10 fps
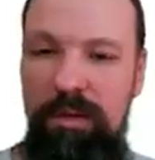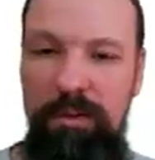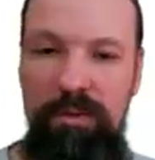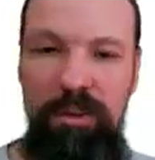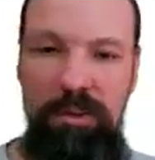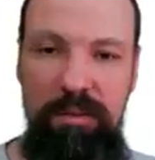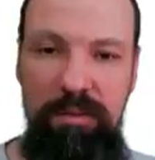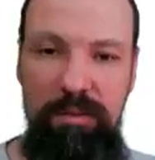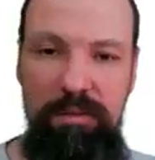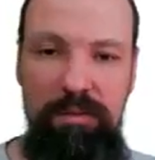So
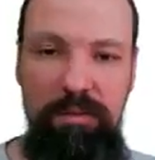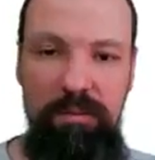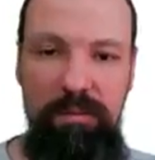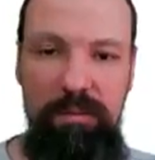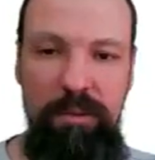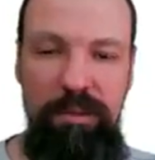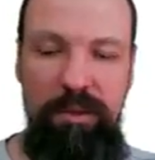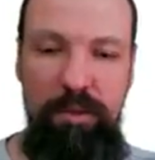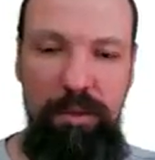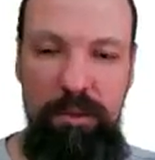just let's
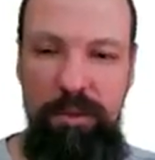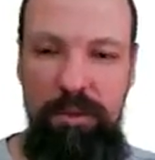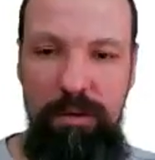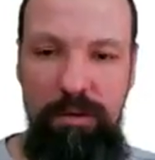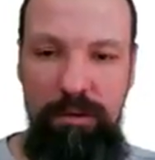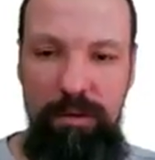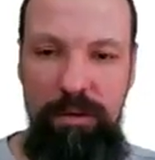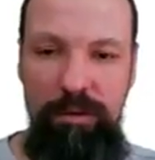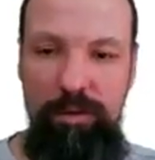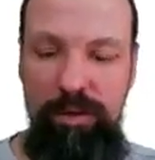call it
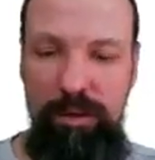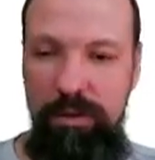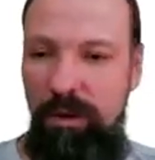intuition,